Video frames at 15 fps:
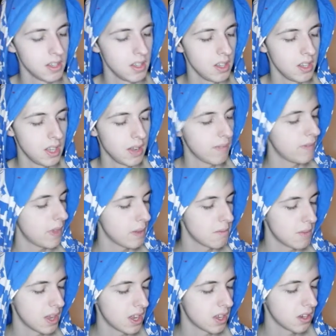Love that
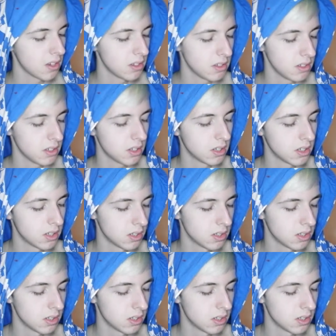man. Oh.